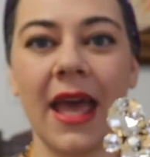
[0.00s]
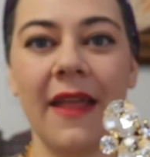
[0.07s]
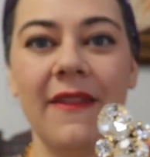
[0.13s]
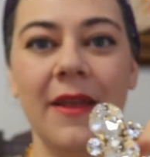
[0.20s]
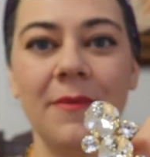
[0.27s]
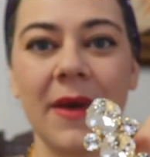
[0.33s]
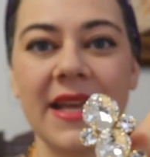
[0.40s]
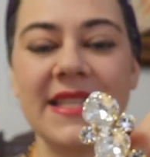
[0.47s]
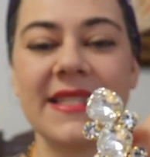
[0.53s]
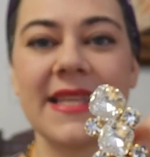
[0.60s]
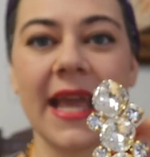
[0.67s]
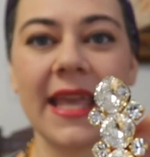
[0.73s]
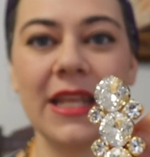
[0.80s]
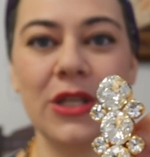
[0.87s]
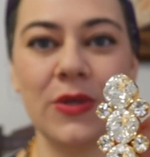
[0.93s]
And then my
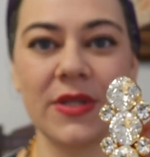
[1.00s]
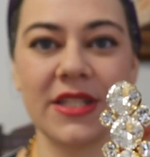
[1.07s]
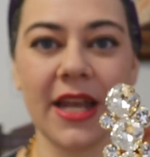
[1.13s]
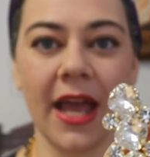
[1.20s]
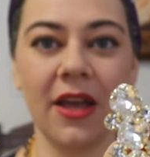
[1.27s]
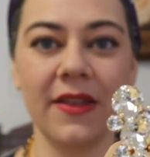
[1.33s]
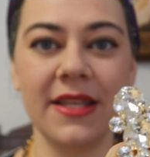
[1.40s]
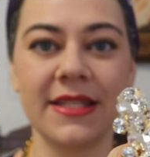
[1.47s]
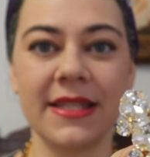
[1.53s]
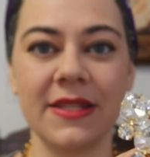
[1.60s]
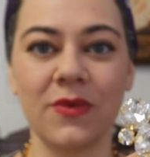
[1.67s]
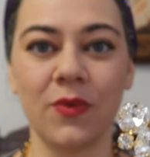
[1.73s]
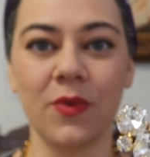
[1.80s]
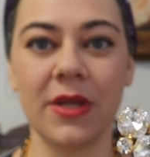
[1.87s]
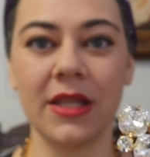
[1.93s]
second new style is
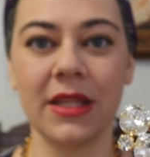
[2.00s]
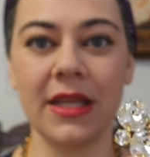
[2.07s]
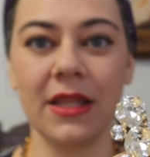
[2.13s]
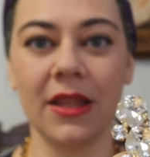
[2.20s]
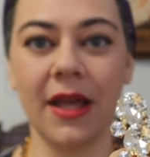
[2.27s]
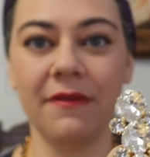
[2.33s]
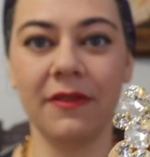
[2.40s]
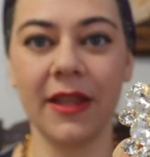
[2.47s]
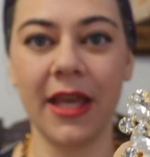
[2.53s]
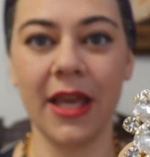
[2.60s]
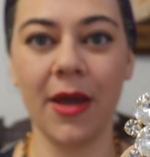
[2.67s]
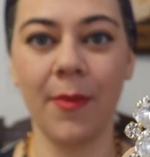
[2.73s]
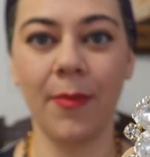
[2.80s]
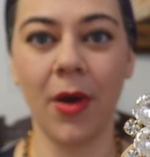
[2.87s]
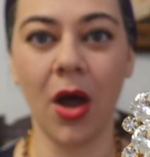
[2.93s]
this really
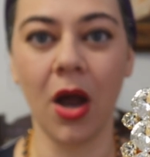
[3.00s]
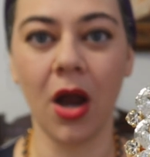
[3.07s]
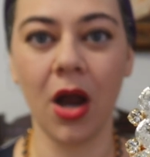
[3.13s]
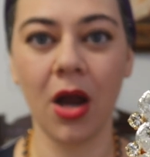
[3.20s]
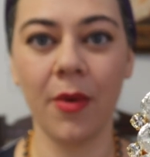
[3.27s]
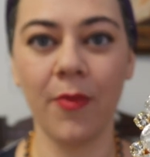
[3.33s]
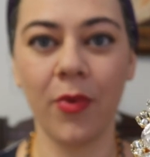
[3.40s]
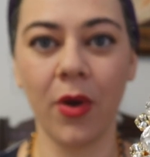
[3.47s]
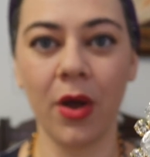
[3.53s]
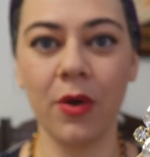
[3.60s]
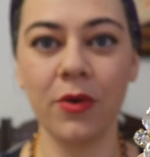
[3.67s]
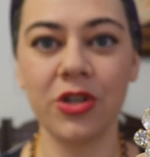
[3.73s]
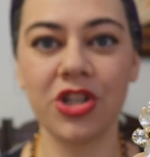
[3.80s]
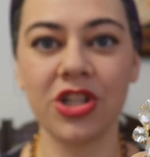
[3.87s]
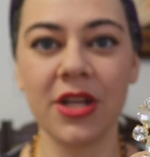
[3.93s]
lovely bar
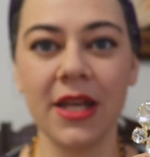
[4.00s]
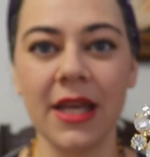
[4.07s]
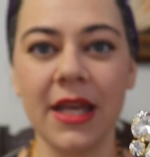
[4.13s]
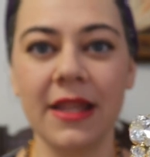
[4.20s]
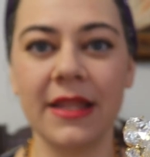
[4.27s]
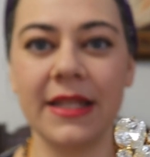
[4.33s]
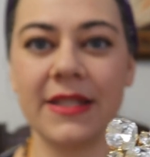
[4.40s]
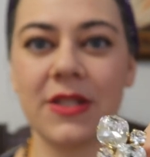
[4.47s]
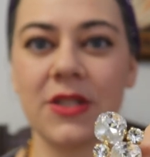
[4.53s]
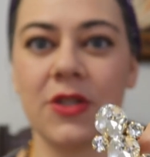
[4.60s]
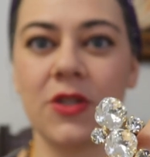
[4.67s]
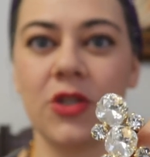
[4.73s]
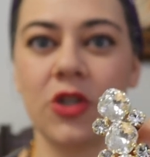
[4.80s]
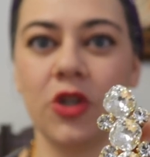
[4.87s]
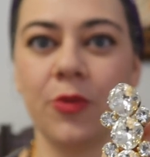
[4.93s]
brooch that's
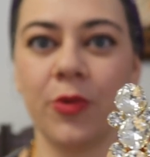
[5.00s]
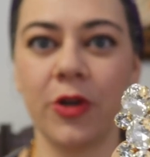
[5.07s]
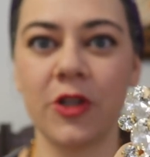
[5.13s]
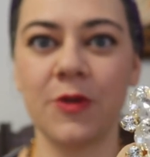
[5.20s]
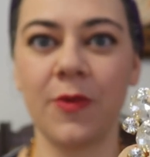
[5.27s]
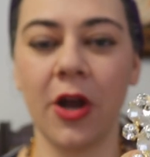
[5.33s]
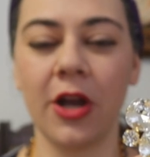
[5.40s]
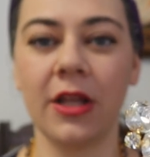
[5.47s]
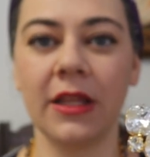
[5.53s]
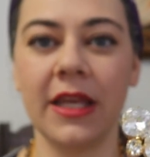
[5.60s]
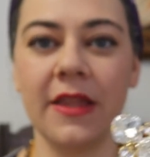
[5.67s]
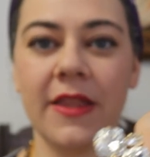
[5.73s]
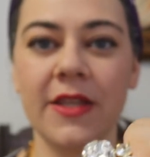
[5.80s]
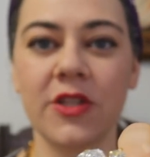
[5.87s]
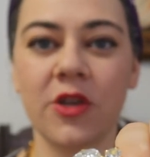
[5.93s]
super
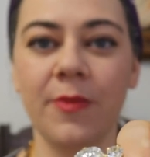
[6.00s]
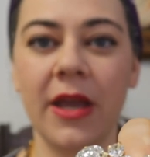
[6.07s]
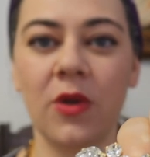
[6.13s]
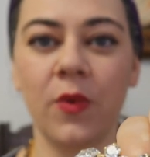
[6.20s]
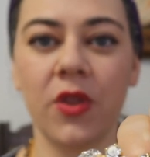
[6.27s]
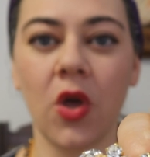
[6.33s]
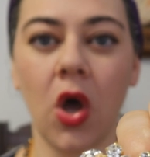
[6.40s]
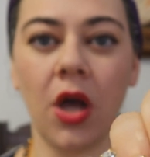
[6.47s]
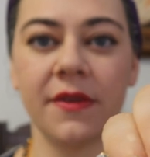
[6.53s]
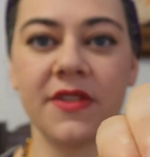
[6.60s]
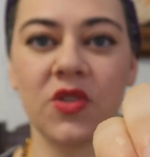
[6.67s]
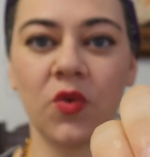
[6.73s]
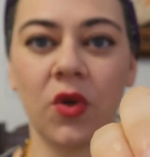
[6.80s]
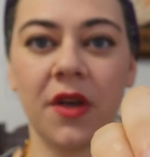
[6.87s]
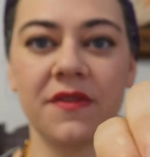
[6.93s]
sparkly. These are made with all
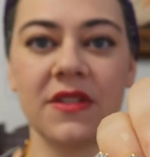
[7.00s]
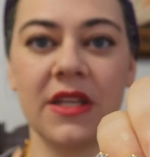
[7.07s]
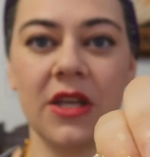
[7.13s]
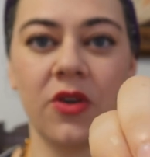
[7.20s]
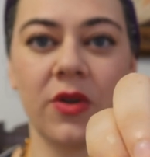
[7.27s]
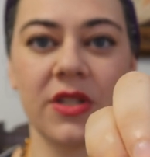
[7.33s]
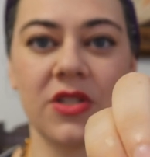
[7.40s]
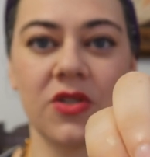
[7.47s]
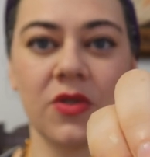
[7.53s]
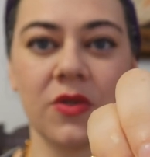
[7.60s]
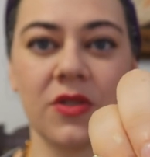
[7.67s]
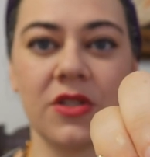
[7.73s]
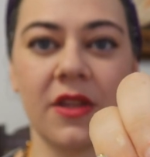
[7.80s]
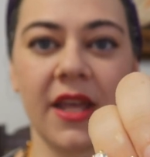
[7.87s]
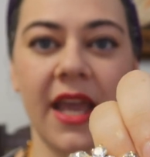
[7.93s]
Swarovski
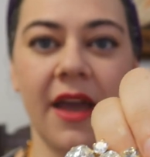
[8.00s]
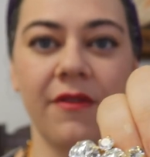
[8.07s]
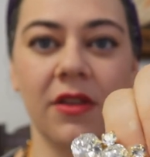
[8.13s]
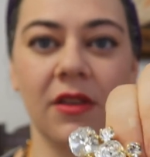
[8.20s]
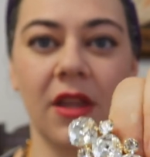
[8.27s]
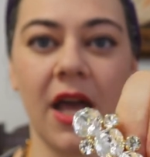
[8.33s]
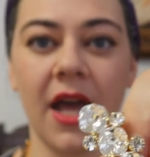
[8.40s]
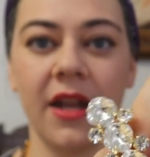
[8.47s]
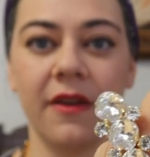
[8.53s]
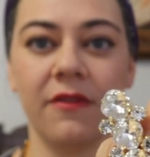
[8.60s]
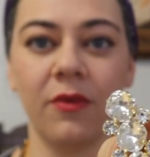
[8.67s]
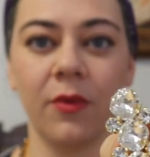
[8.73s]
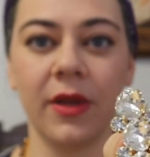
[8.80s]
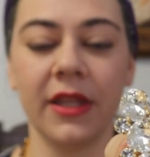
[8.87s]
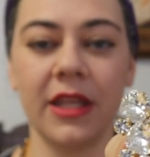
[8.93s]
crystals, so they have a lot
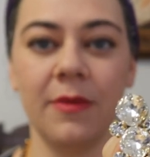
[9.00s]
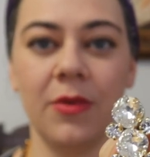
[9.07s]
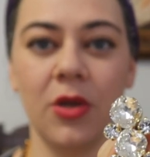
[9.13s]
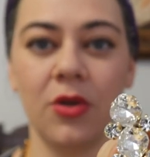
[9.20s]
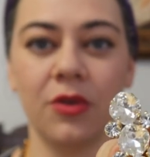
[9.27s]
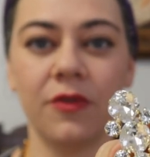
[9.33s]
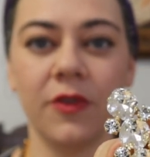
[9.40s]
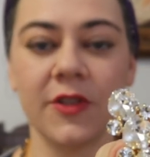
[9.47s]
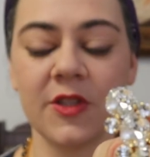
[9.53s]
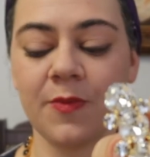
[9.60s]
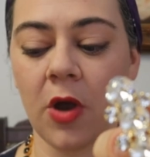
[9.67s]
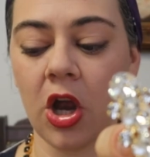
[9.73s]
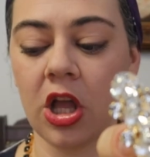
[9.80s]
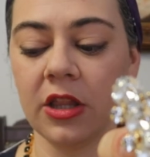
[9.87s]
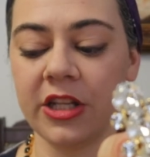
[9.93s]
of really beautiful
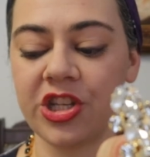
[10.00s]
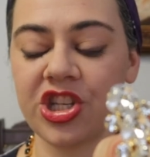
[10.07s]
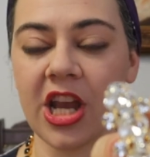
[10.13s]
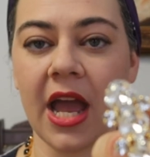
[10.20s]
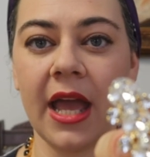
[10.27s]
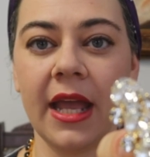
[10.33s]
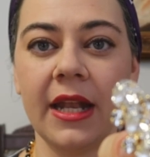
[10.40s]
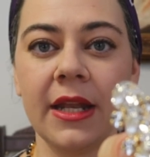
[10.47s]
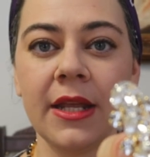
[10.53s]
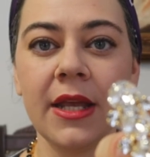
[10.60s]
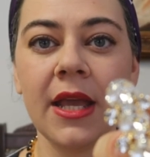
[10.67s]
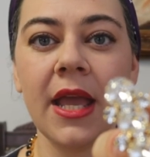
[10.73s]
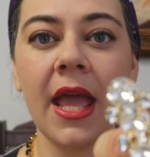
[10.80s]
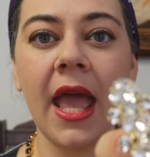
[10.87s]
sparkle and shine.